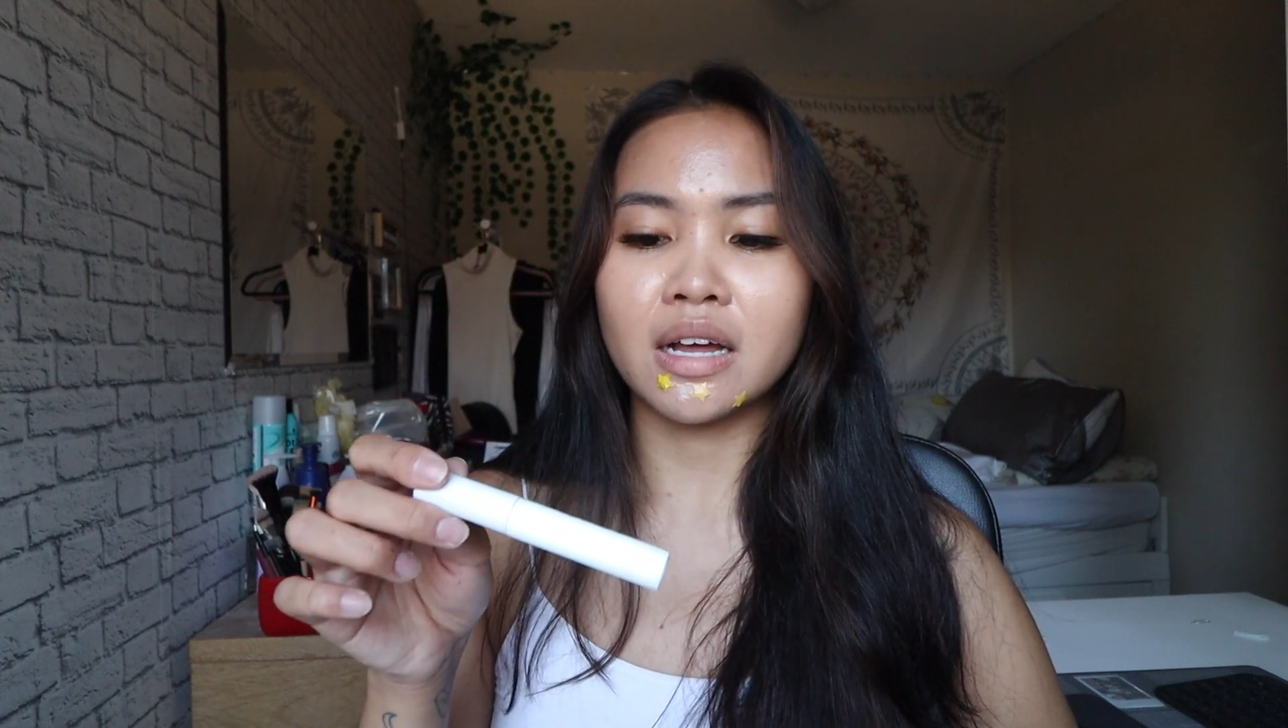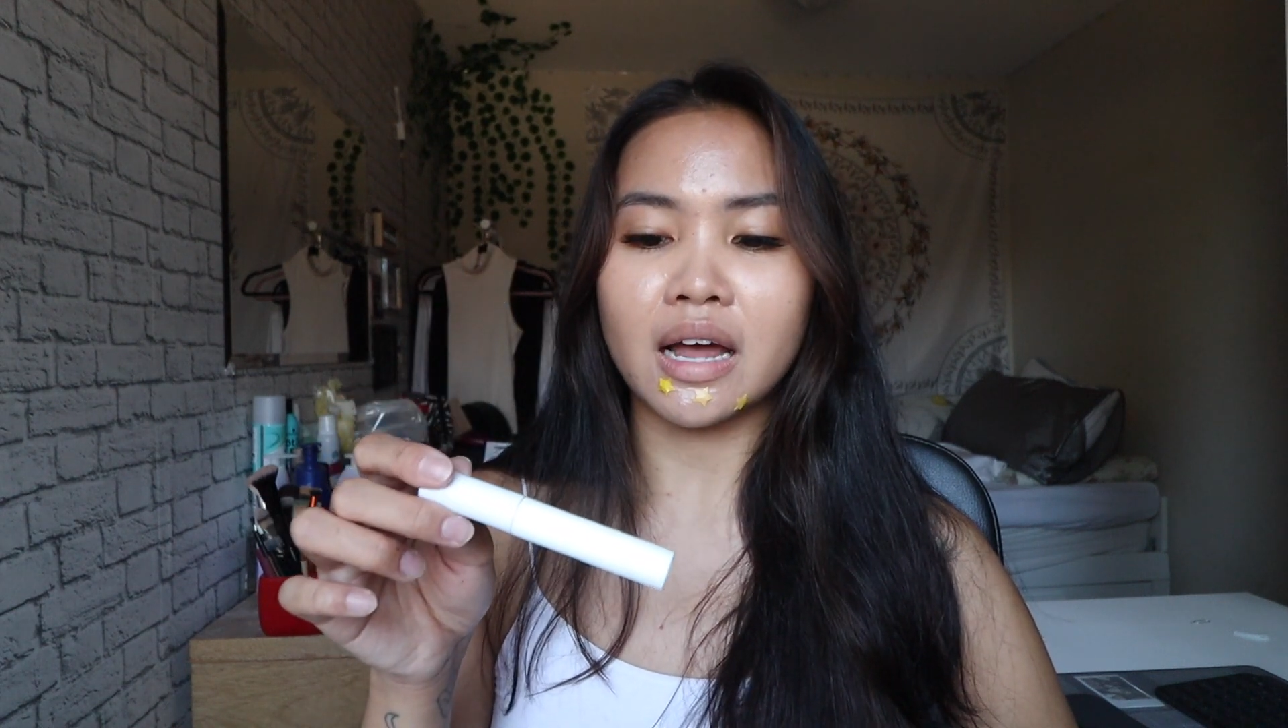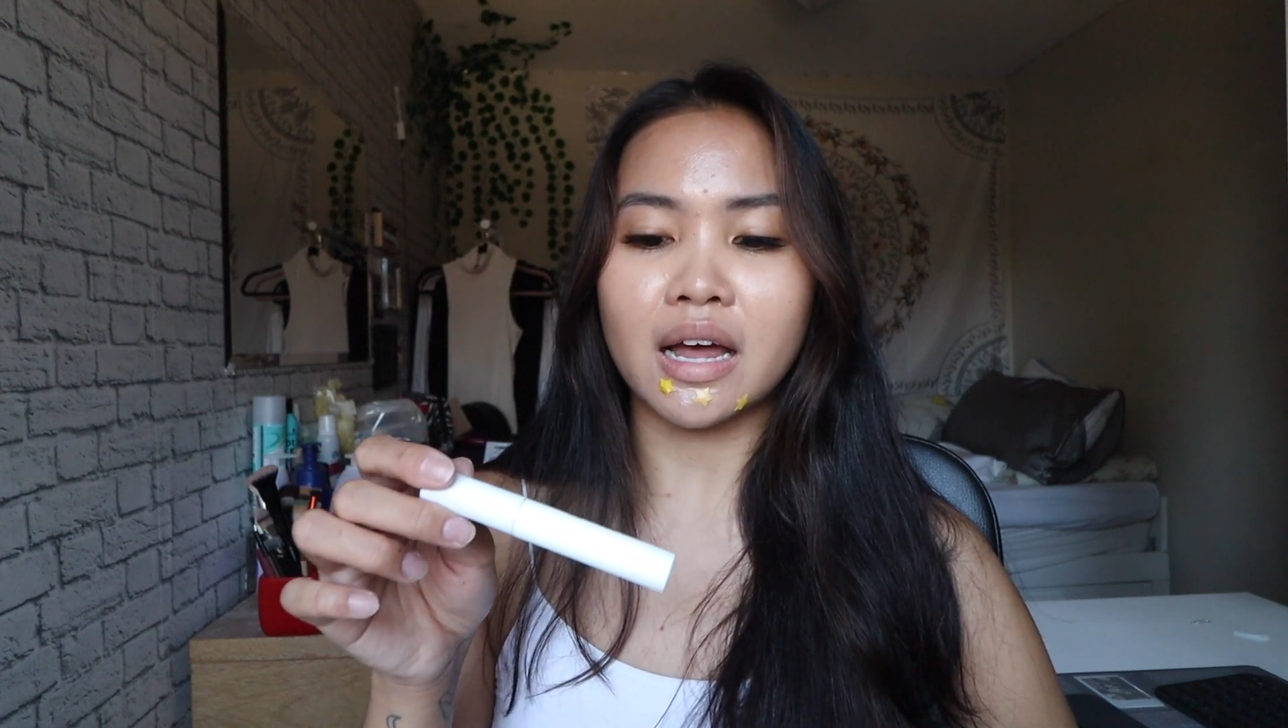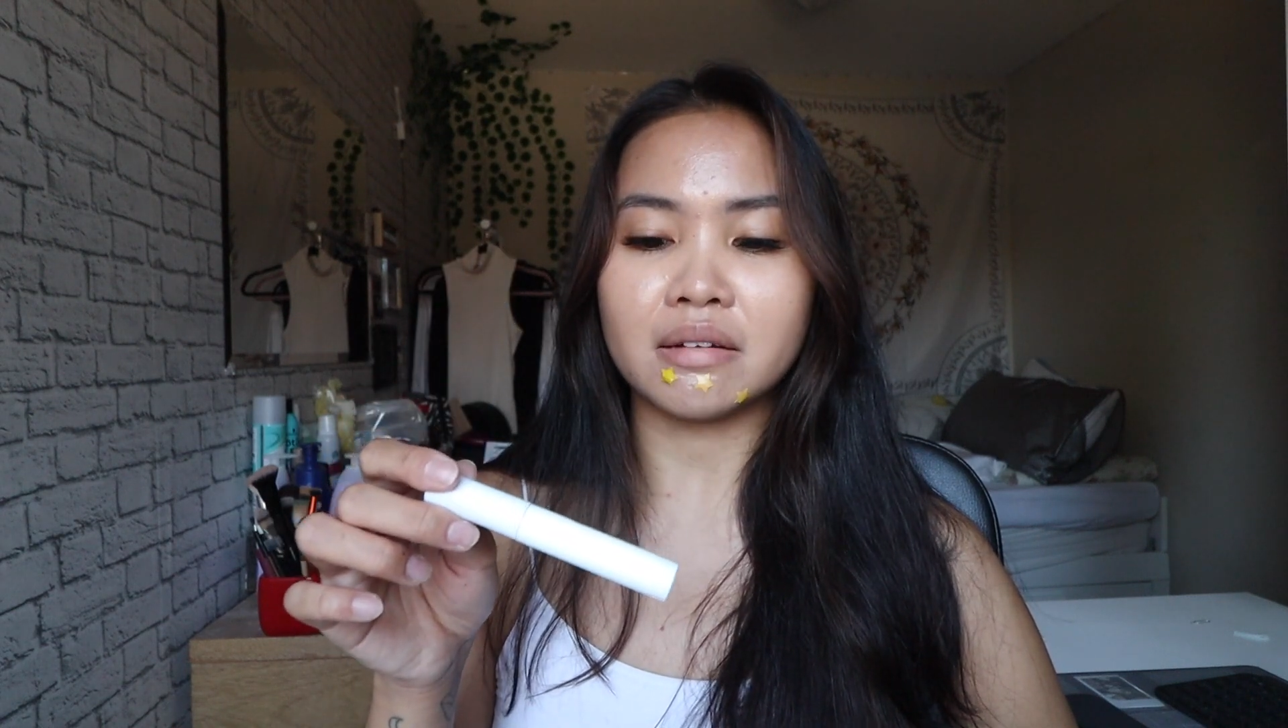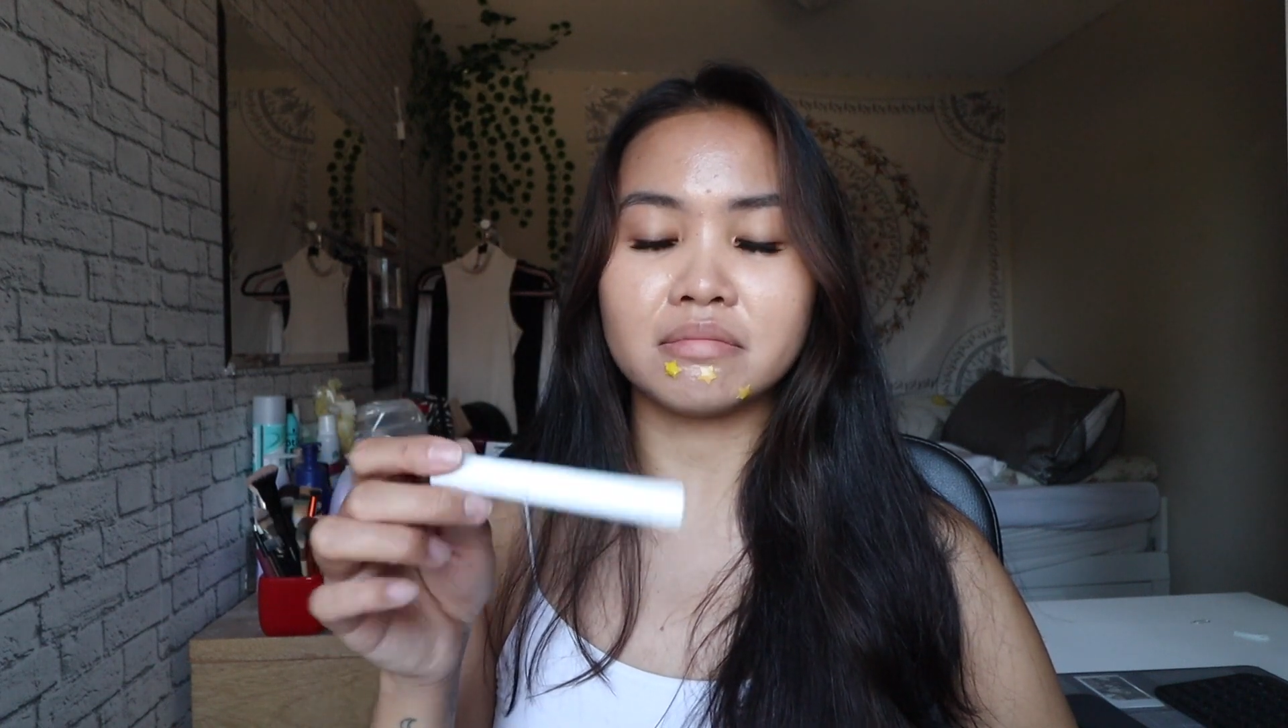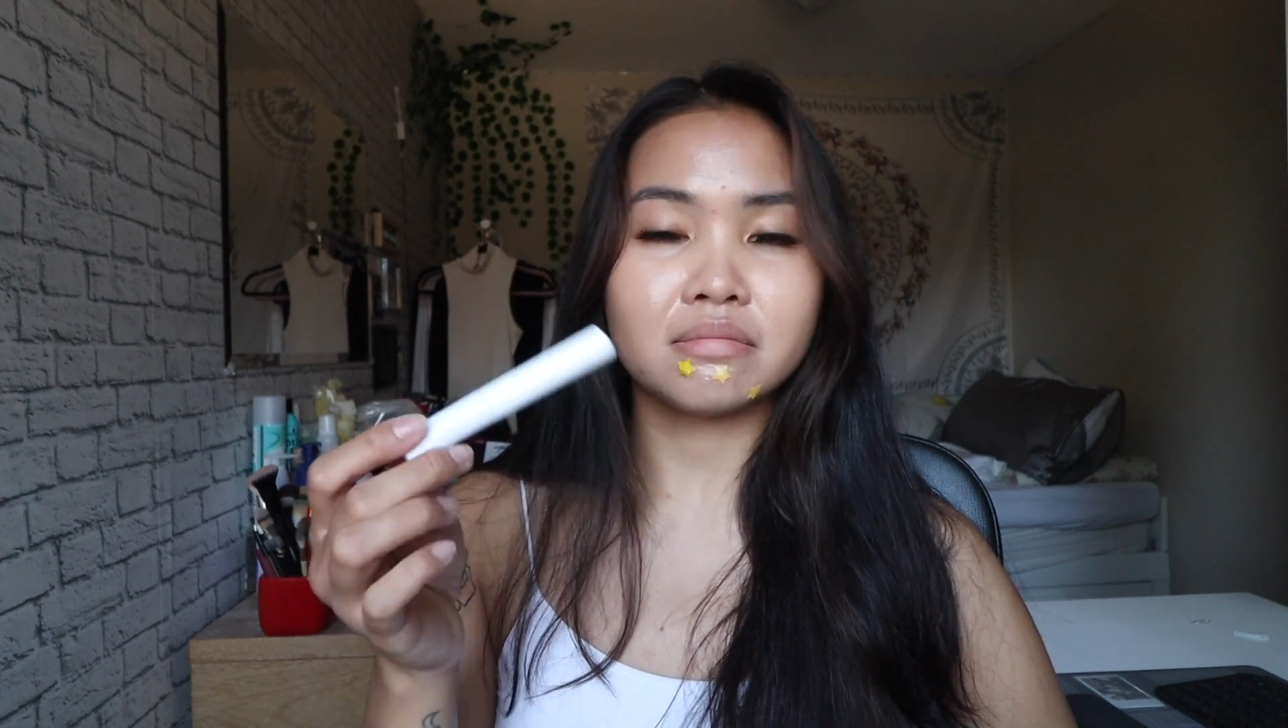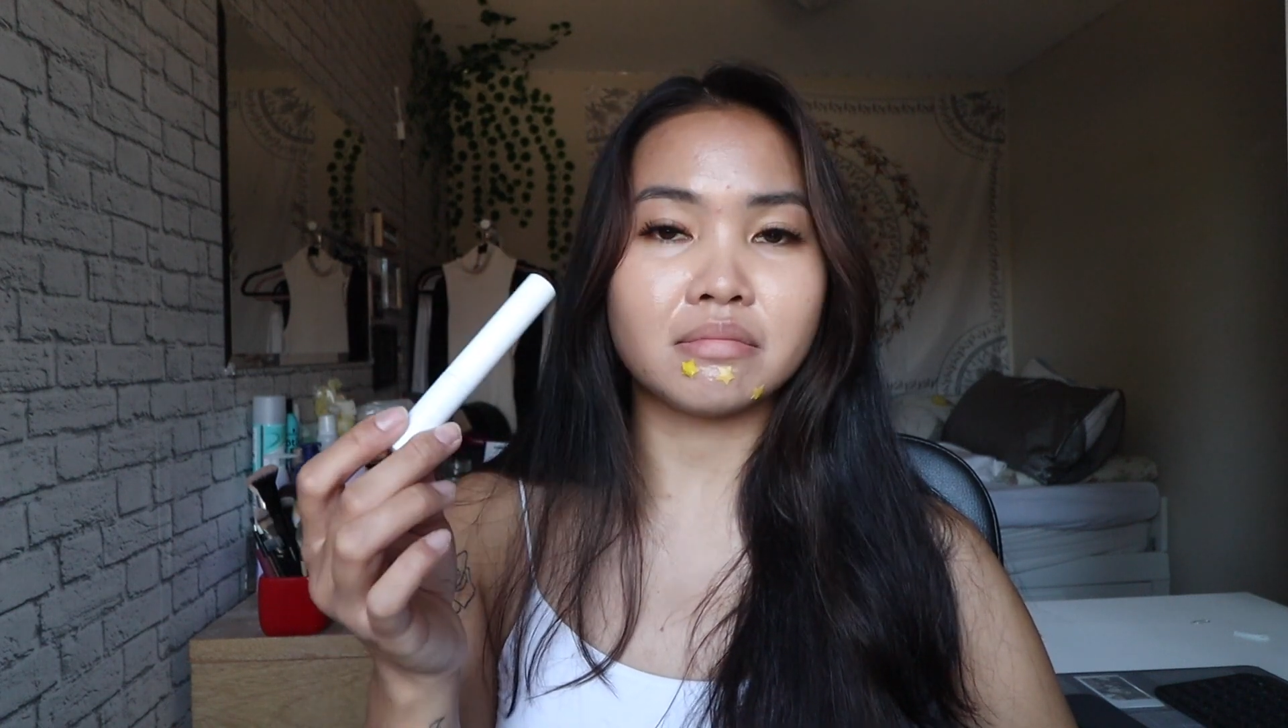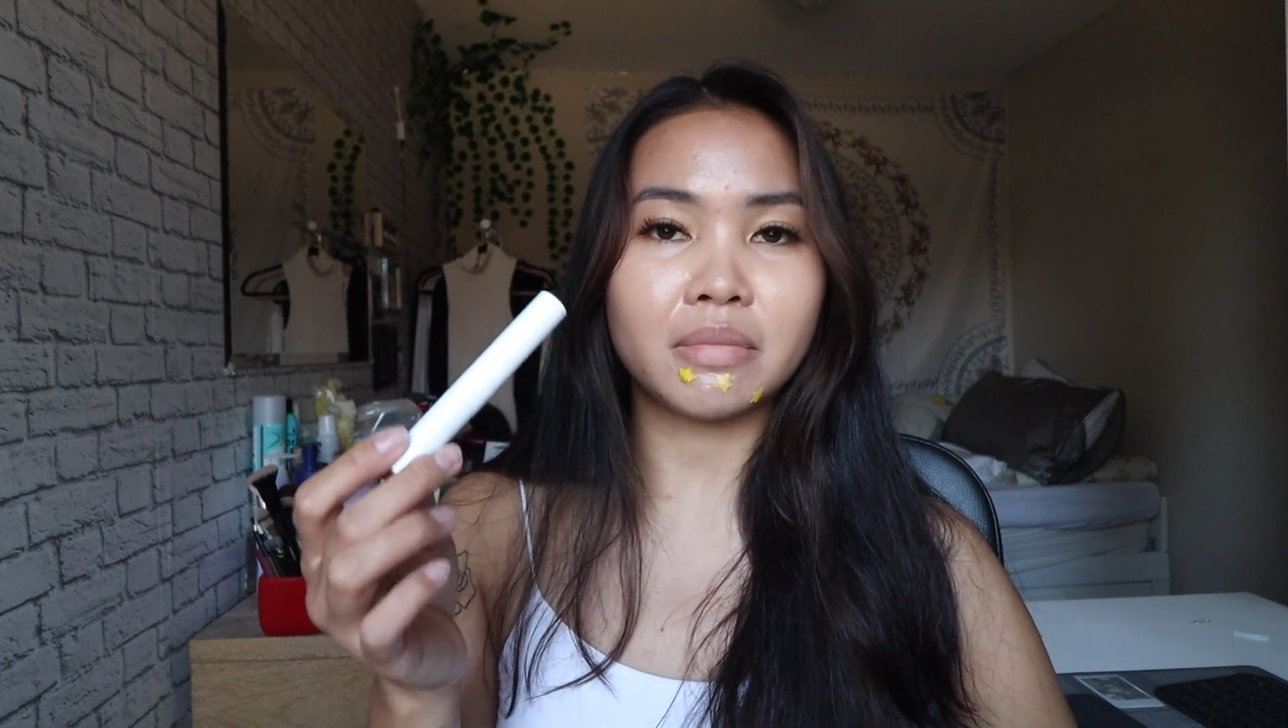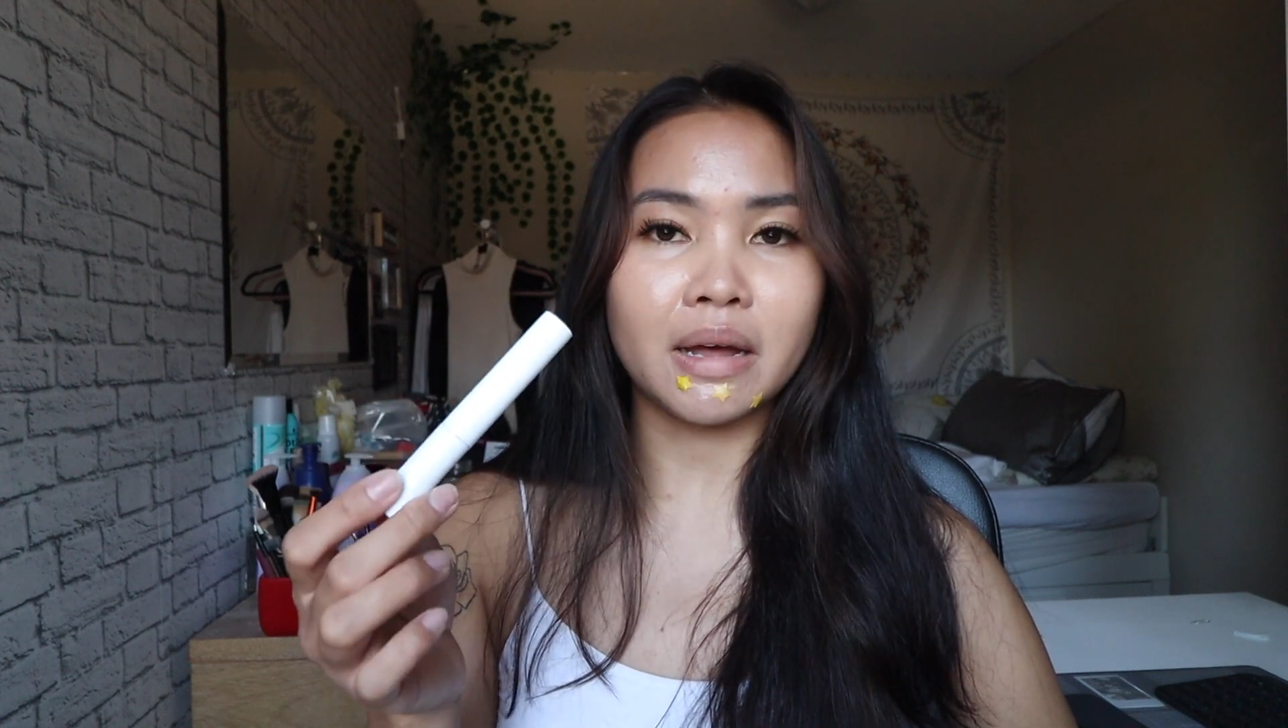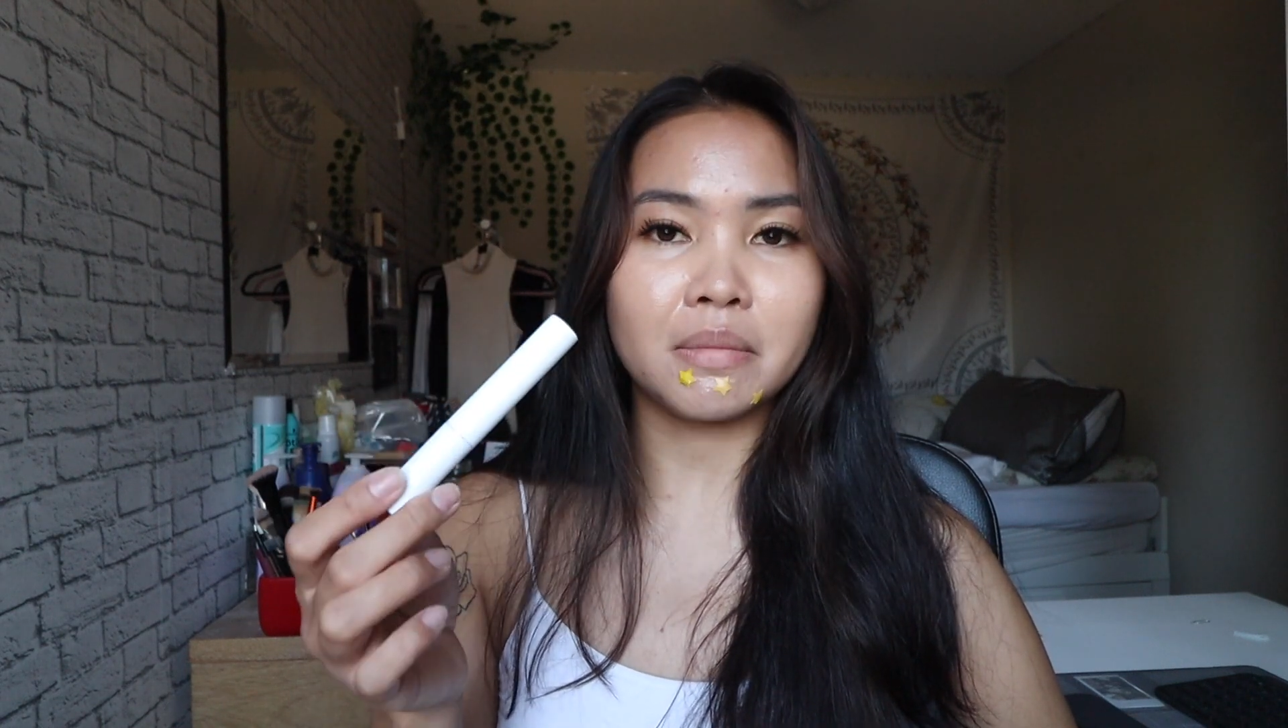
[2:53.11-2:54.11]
But I